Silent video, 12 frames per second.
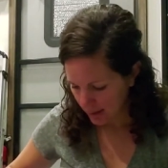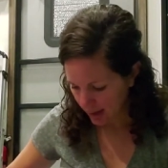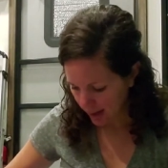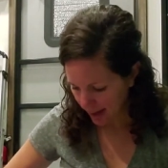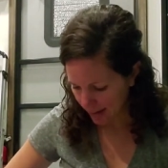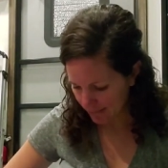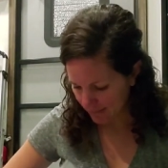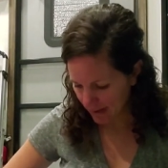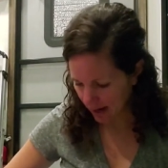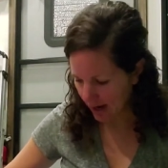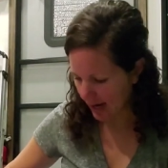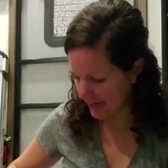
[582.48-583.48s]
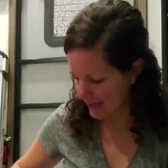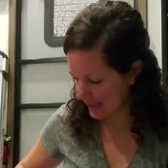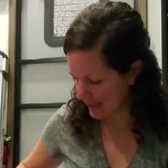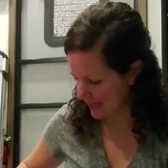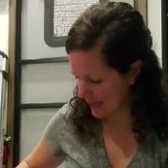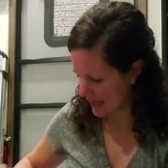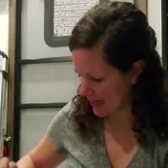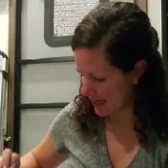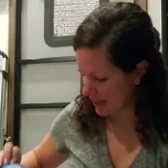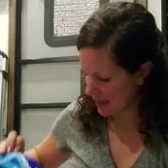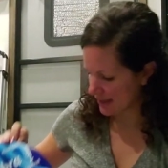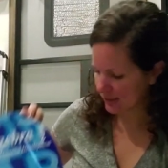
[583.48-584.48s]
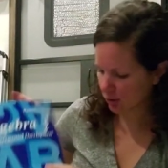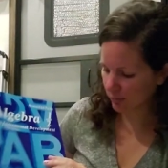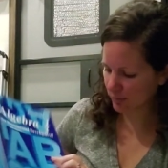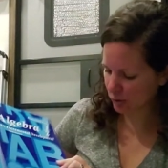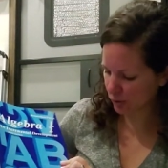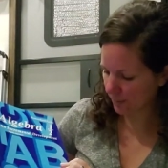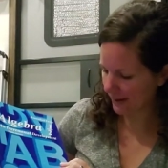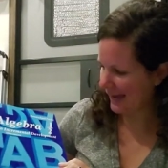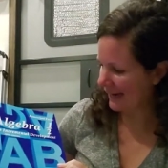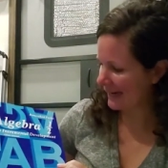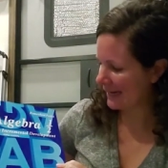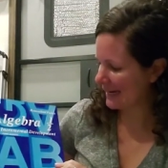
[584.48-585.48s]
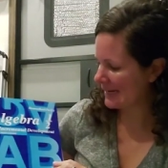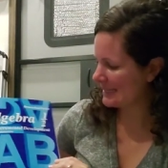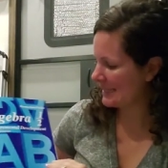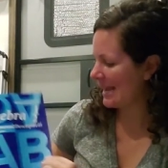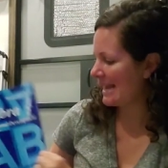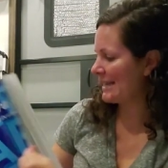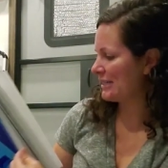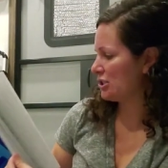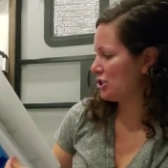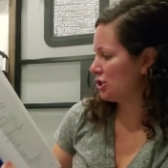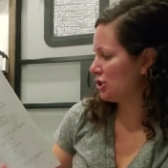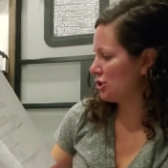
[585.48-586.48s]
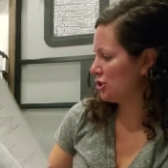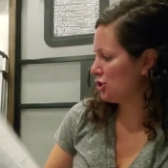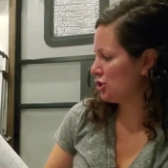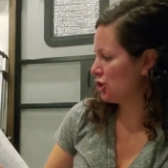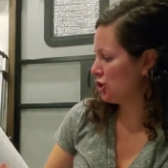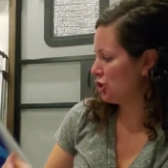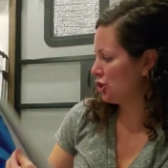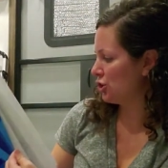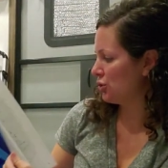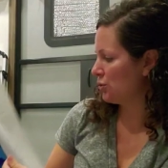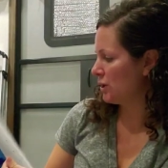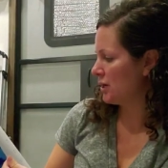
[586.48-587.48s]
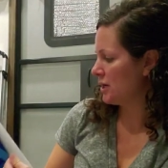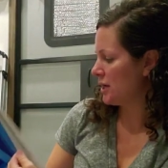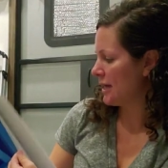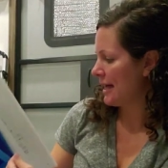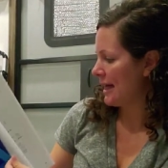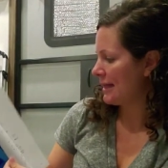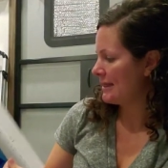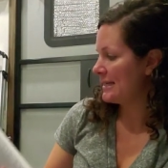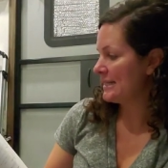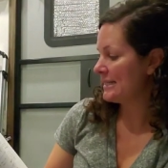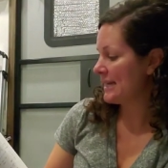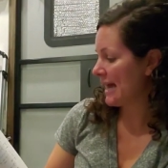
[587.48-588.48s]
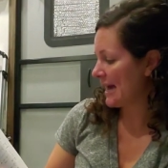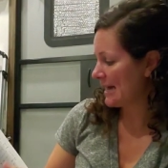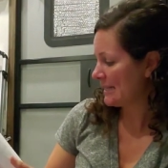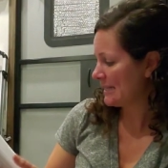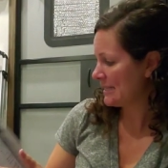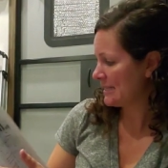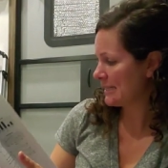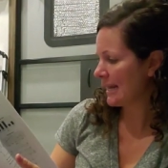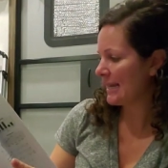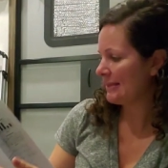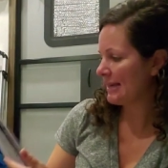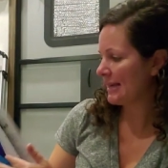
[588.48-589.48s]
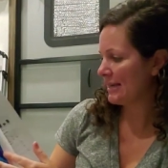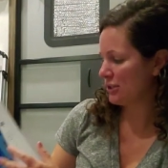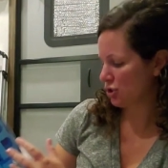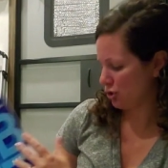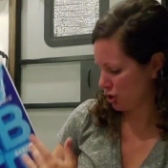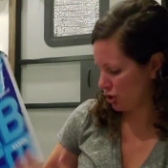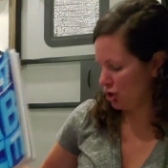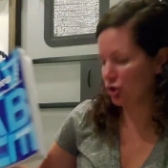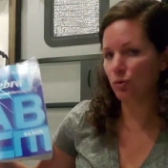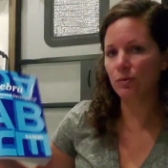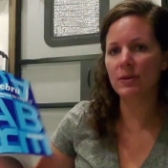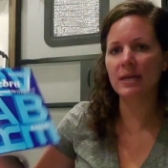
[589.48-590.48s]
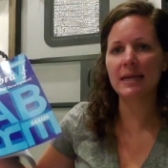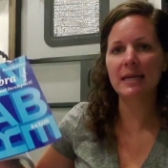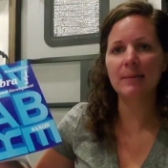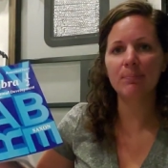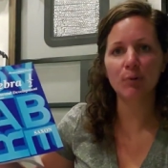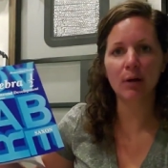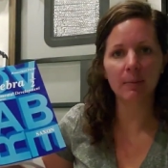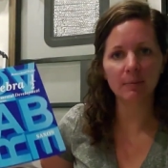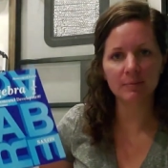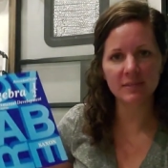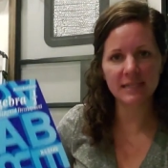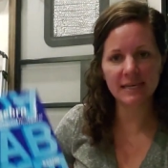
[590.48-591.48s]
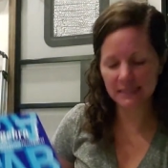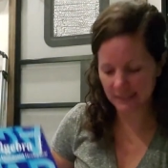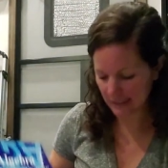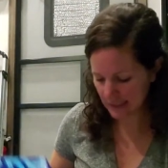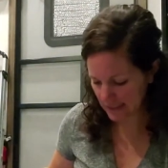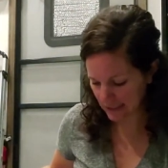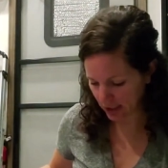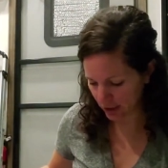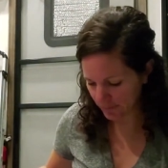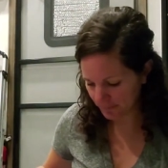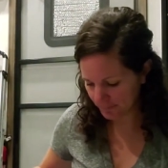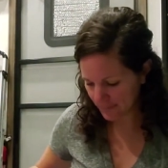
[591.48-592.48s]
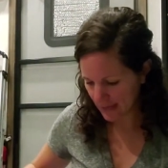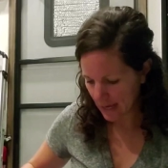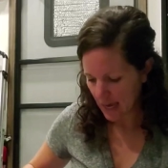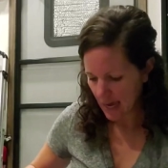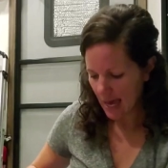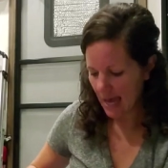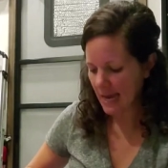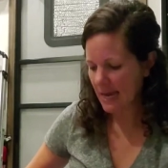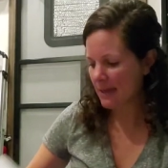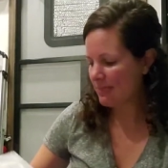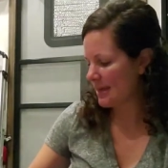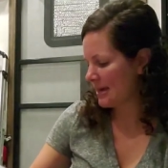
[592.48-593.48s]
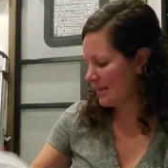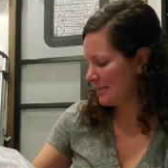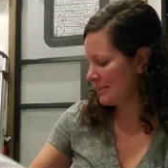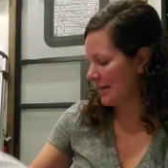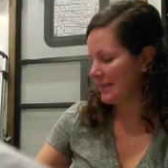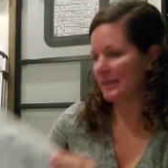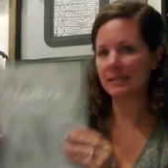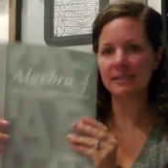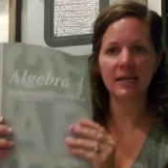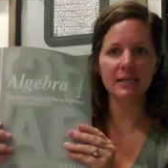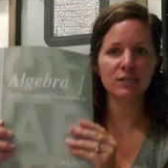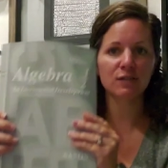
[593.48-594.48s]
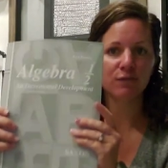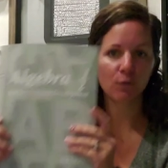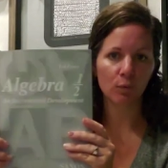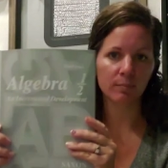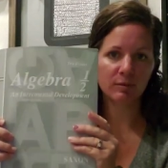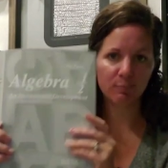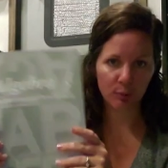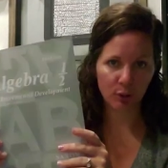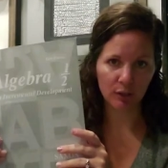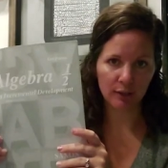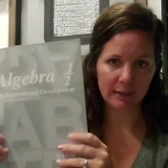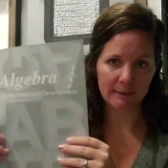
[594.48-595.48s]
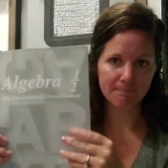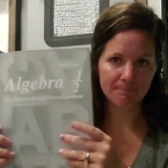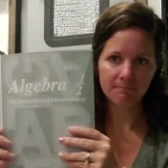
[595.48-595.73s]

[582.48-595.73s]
I've got the, this homeschool packet is the answers to the tests and the answers to the problem sets in here. And then it's got the test forms booklet.